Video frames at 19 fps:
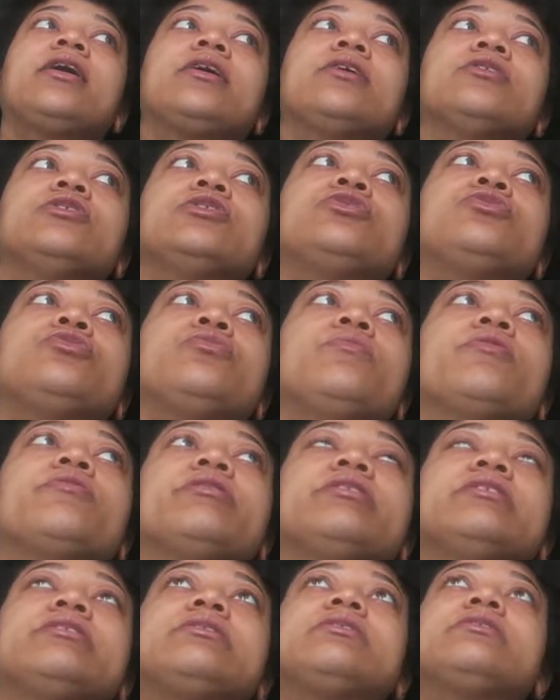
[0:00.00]

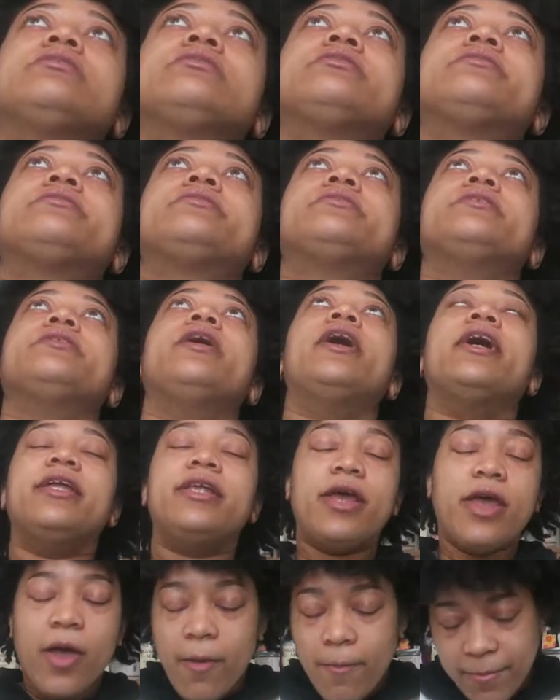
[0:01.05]
consumerist slut.
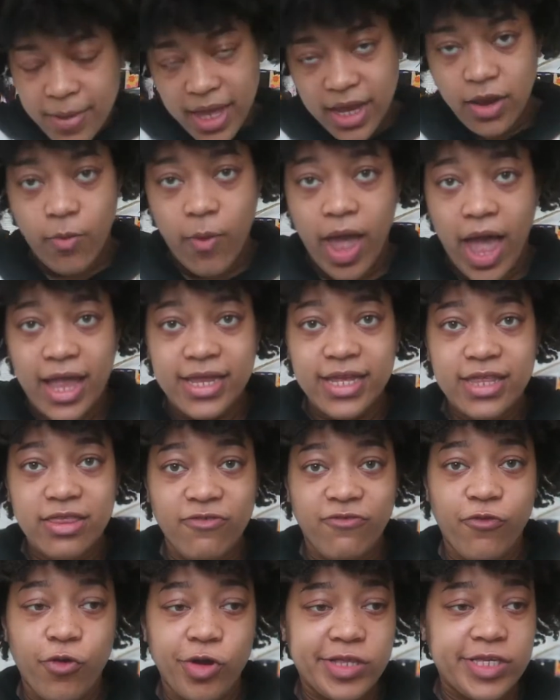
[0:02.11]
But anyway, I did
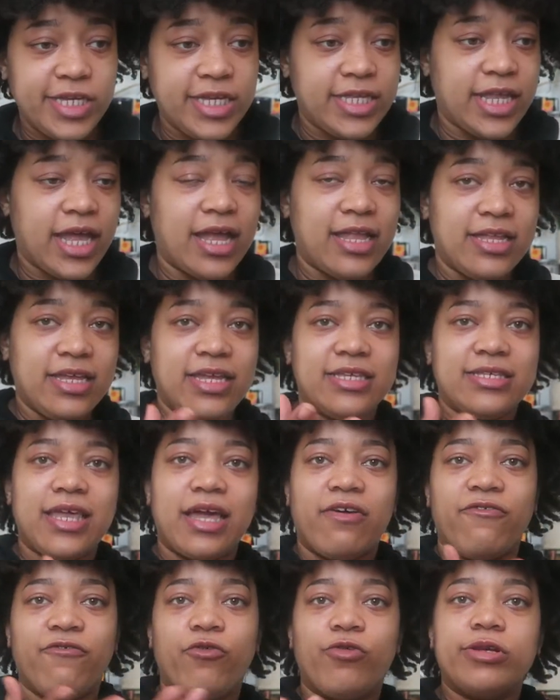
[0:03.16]
it's
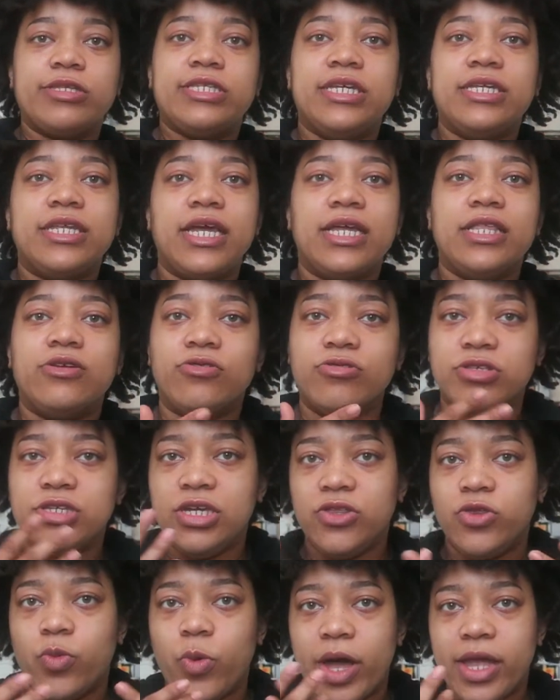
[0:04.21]
like a 14-day little
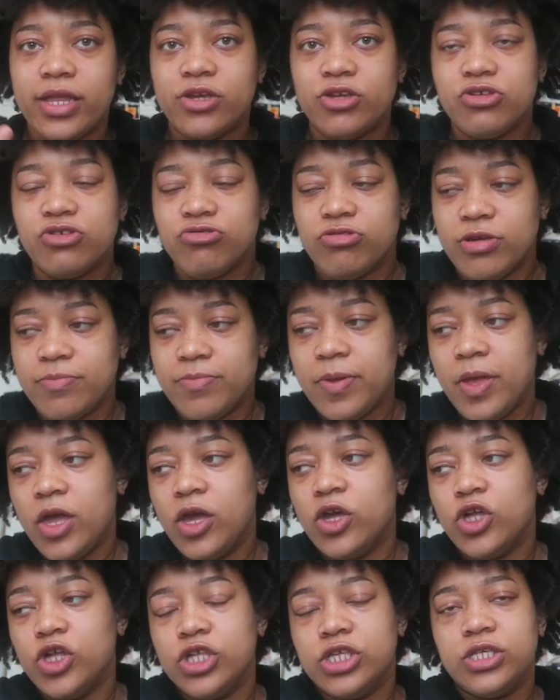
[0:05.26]
teeth whitening strip
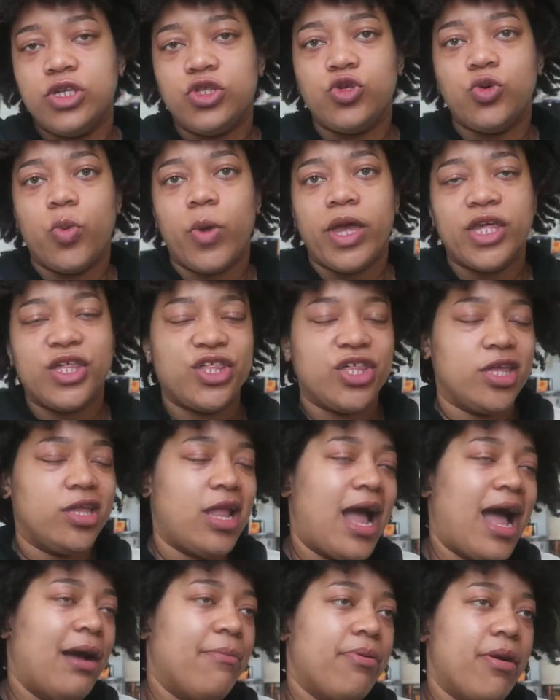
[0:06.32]

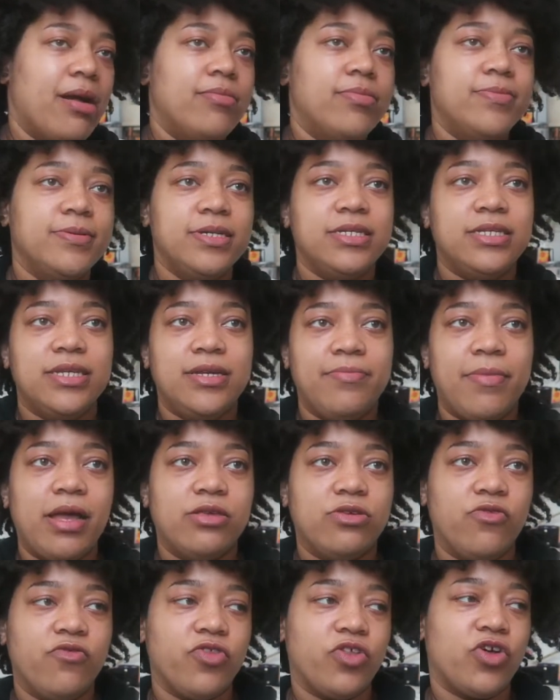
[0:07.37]
situation. I probably did
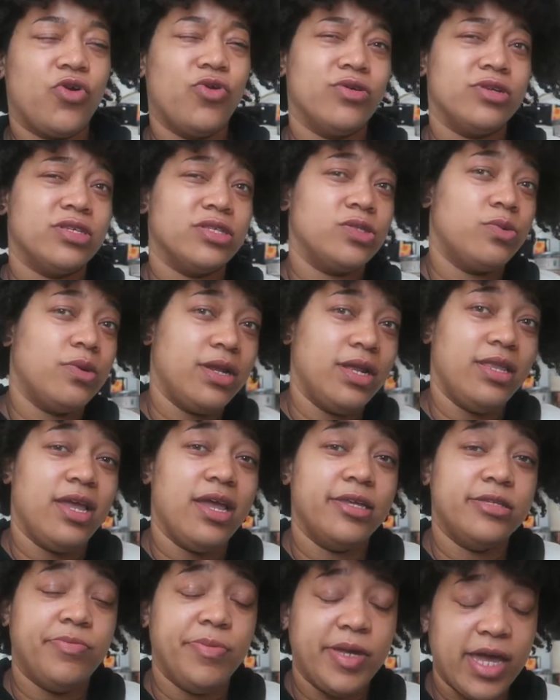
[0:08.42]
mine over the course of 20
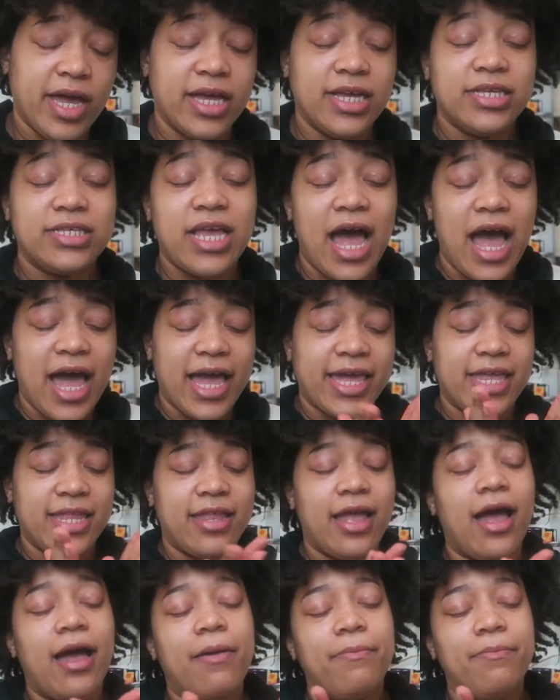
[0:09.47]
days because I
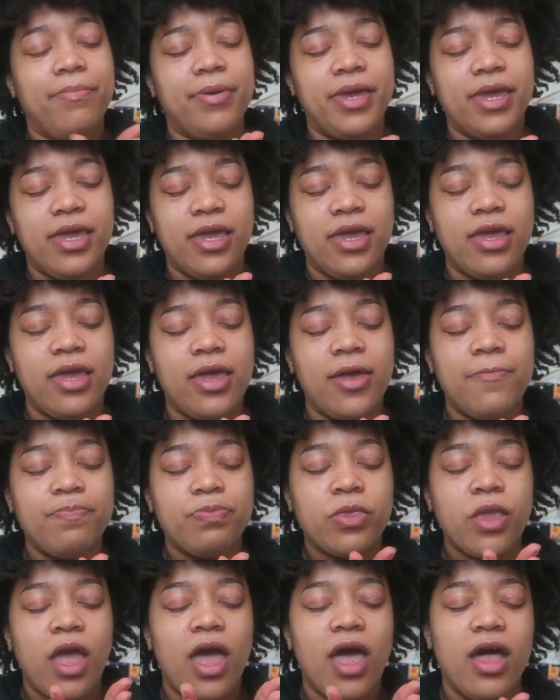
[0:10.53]
cannot be
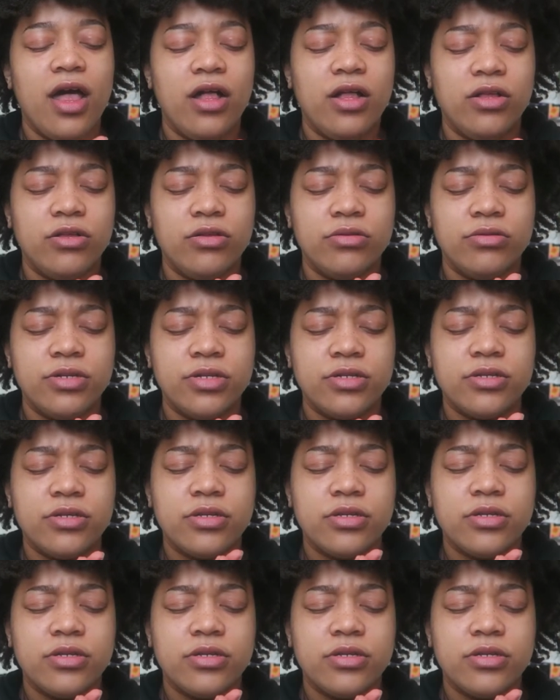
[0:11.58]
held